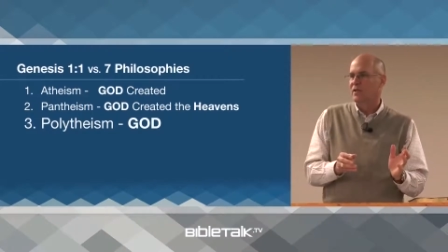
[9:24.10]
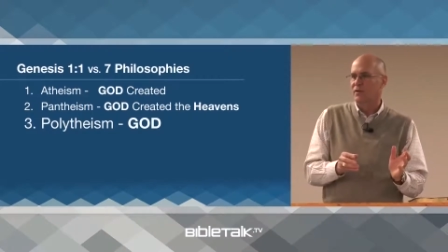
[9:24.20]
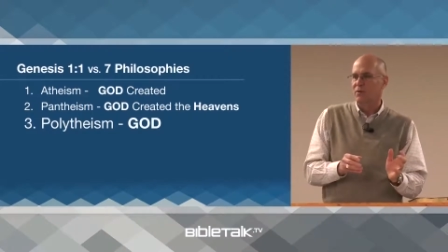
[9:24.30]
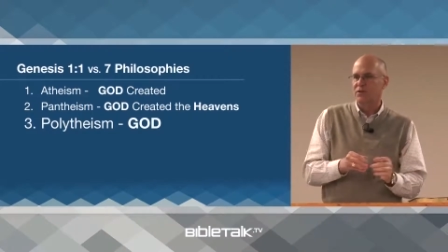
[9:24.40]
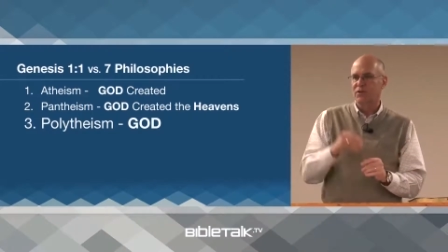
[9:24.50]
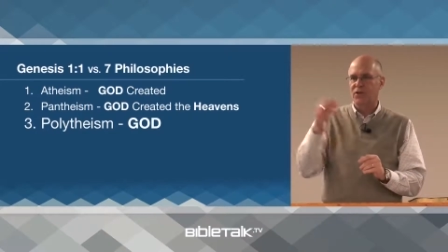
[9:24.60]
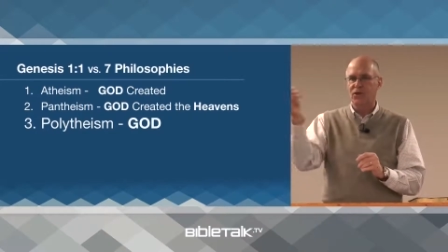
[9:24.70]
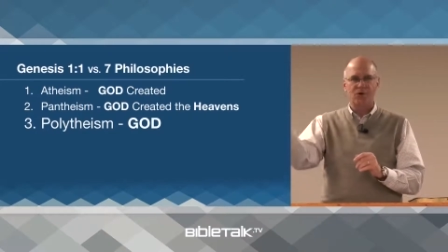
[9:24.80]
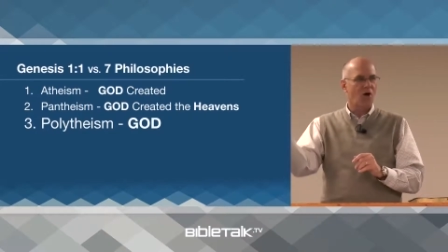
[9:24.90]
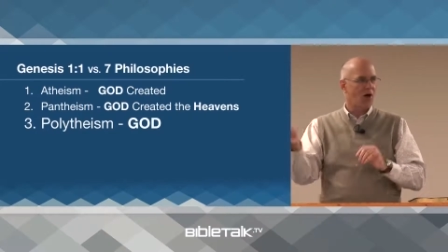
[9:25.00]
There wasn't the
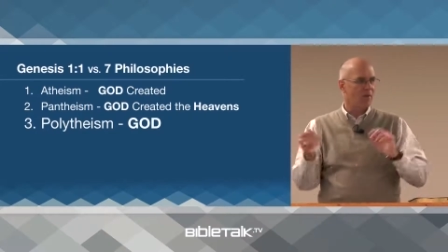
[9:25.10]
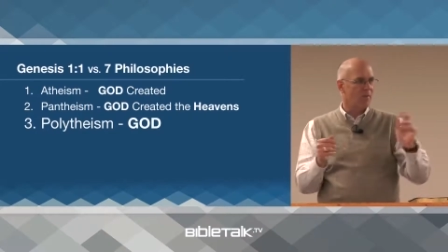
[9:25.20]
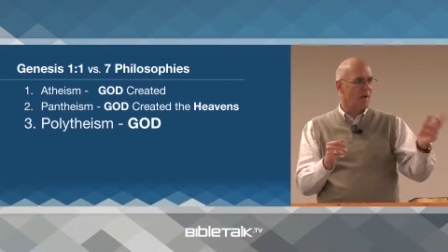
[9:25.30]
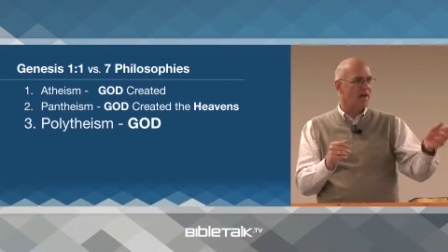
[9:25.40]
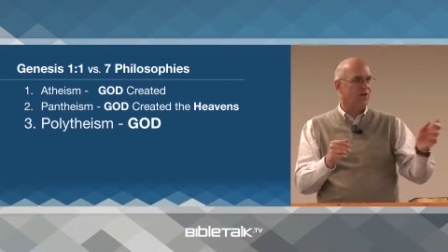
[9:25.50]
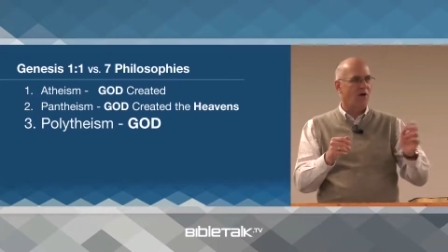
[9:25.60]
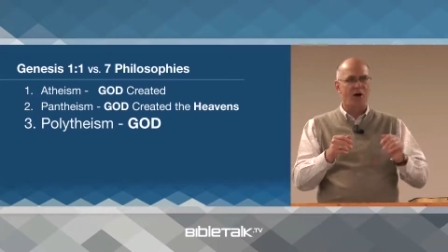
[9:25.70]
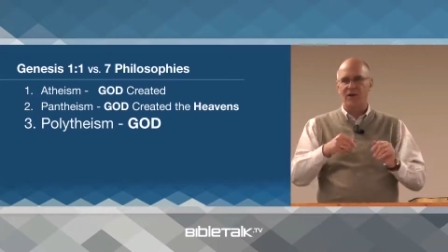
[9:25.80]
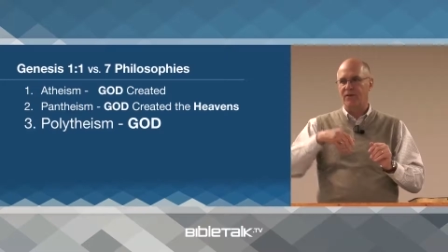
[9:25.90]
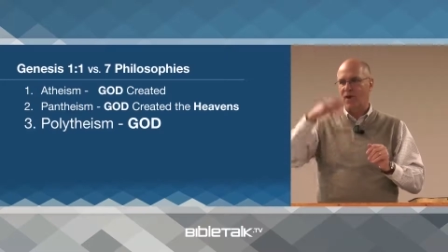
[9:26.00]
good God and the bad
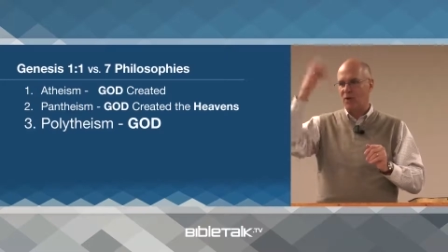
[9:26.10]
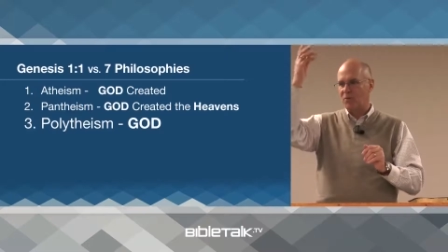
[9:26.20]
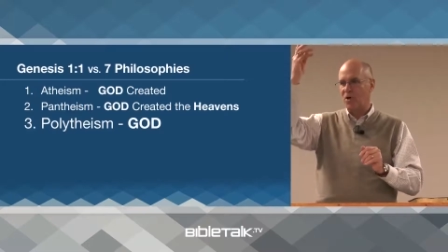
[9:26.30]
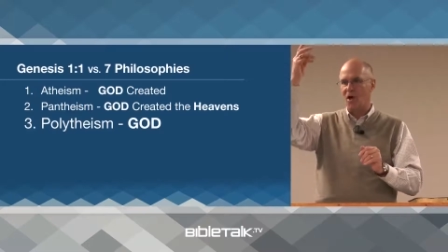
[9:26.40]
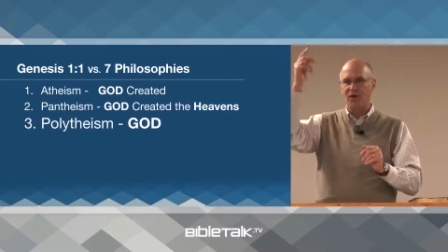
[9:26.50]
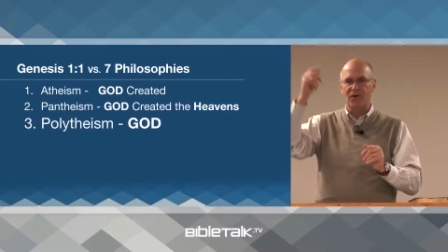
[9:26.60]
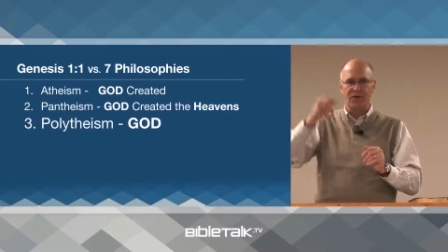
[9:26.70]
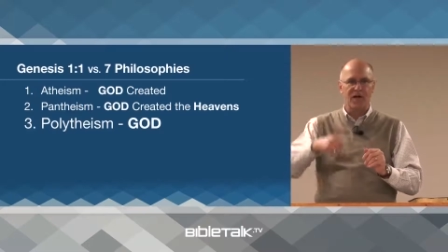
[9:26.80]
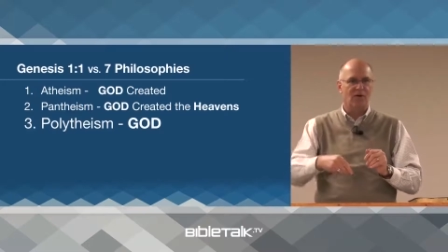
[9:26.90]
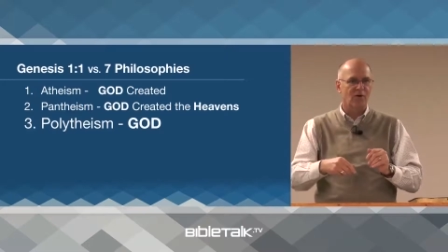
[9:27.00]
God and the up God and the
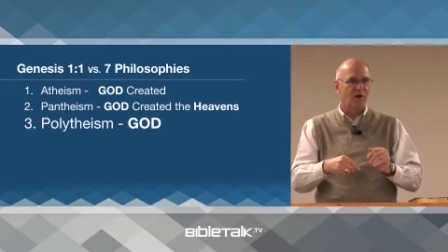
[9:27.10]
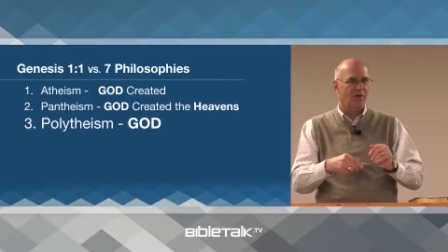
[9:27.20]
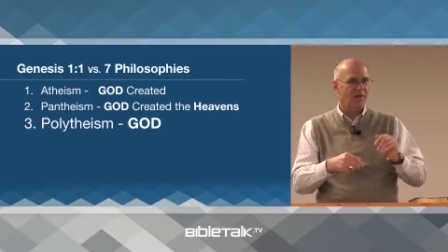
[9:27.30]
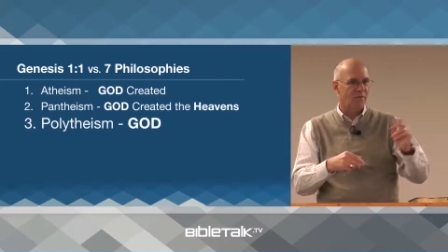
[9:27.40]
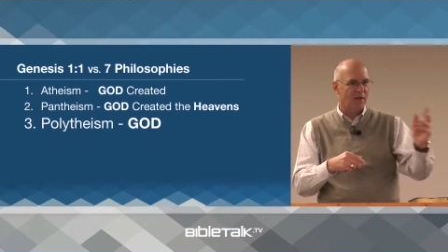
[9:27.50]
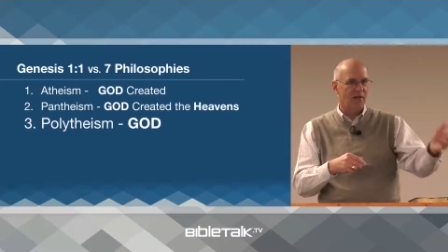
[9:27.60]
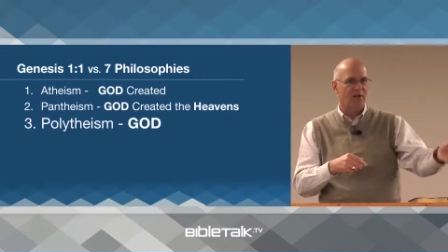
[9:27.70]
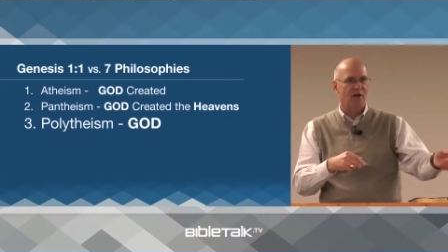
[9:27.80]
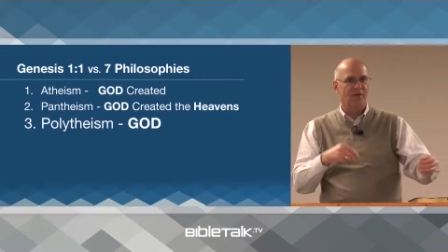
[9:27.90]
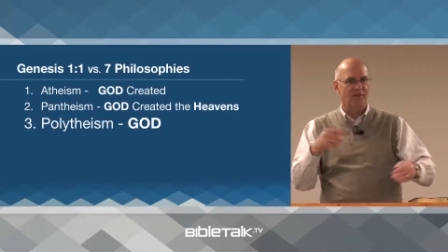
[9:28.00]
down God and the male
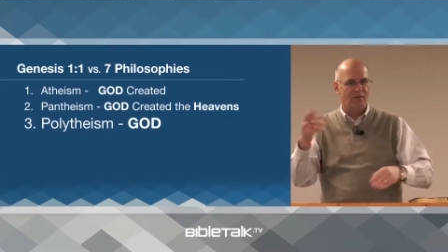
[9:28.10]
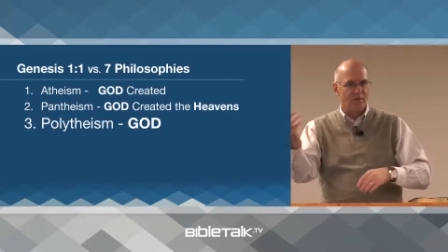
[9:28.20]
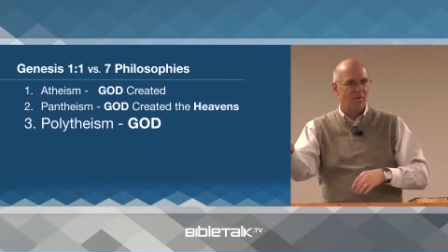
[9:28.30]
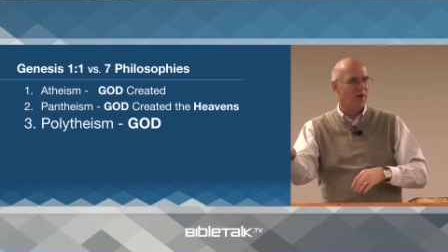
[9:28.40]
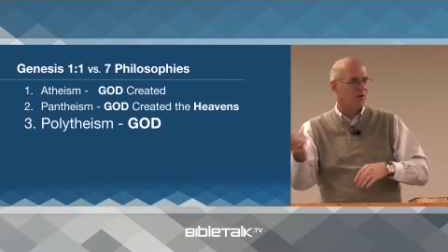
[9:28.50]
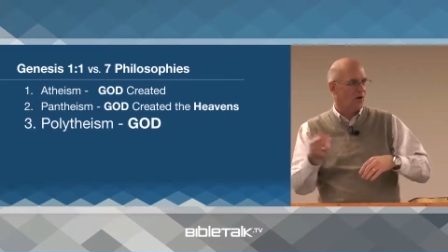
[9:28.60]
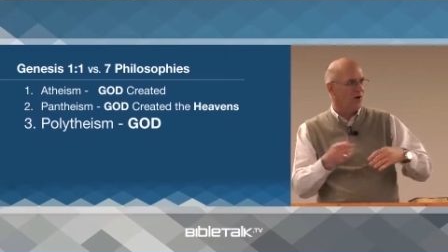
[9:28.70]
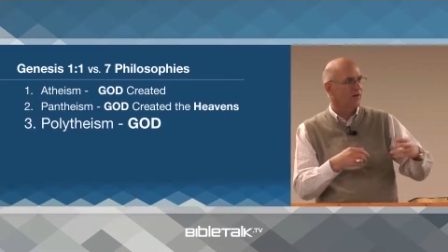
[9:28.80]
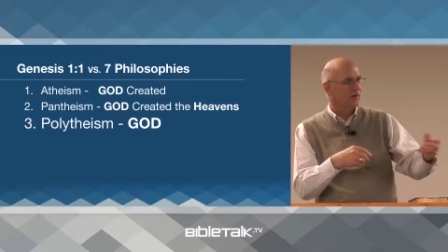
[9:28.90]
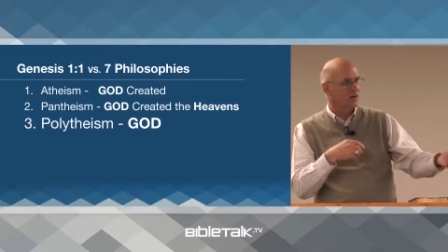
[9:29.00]
God and the female
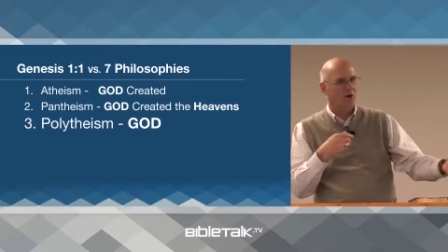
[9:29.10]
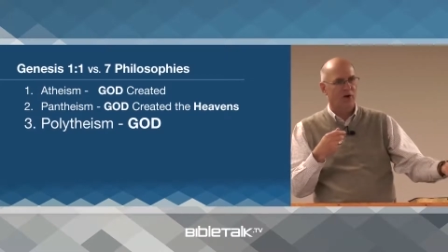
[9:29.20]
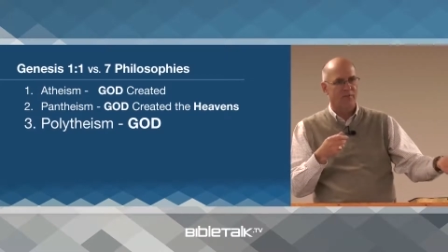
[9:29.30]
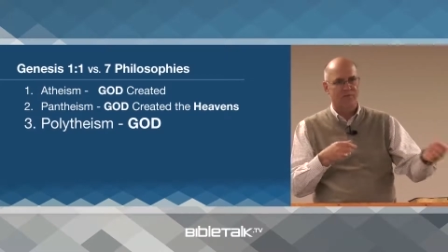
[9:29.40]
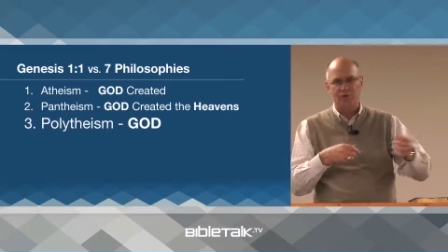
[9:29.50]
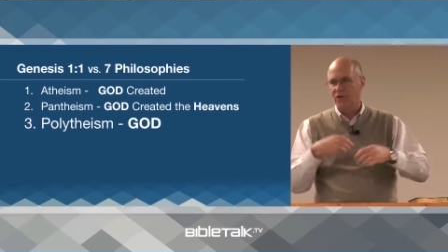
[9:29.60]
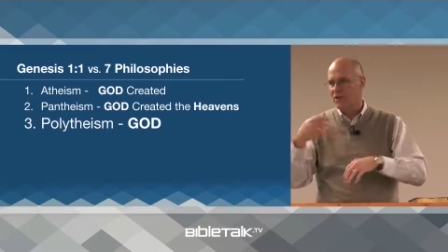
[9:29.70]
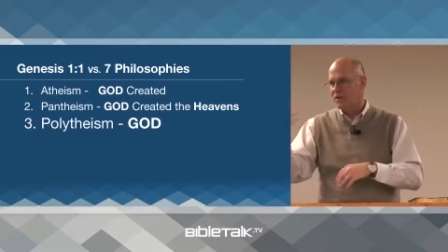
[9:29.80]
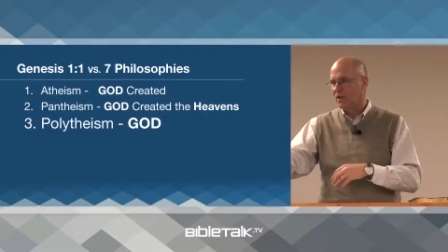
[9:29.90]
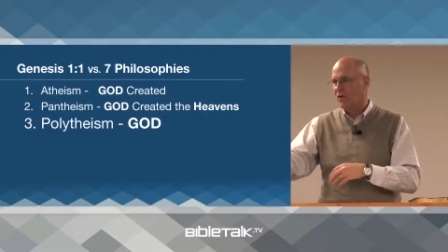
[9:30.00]
God and the God of
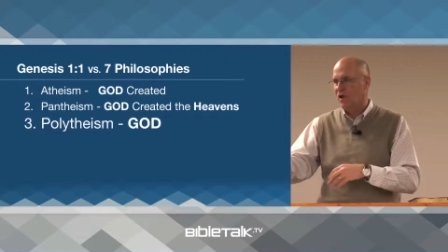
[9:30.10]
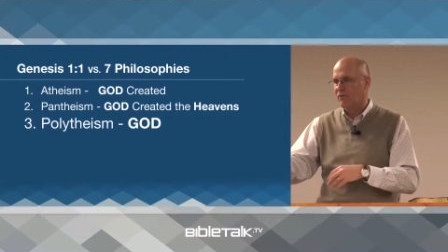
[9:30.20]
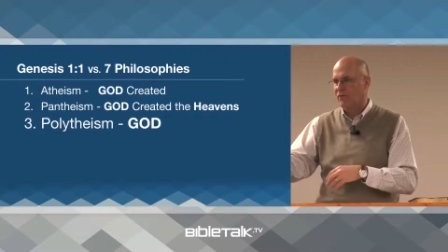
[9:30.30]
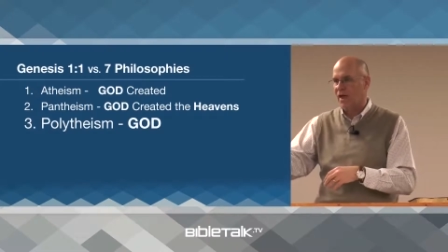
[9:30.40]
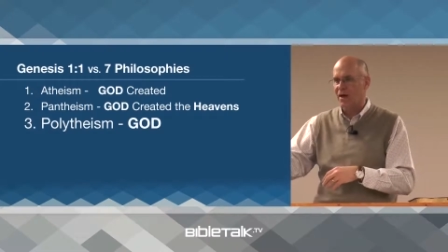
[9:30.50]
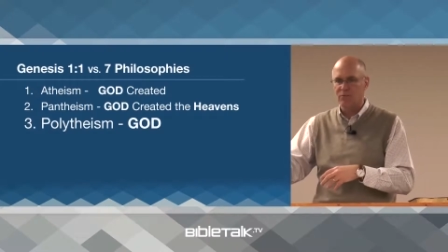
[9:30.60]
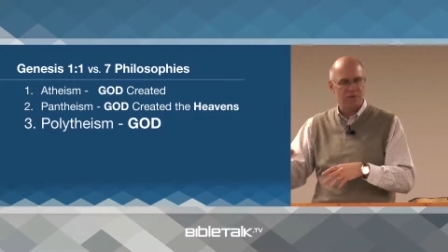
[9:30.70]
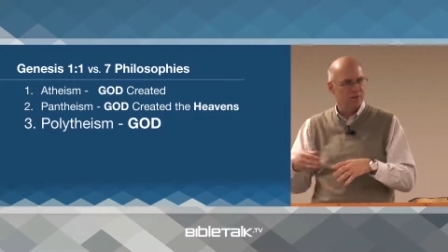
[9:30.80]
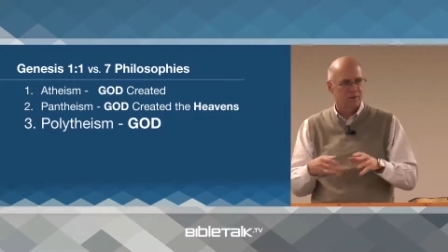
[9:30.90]
trees and the God of animals.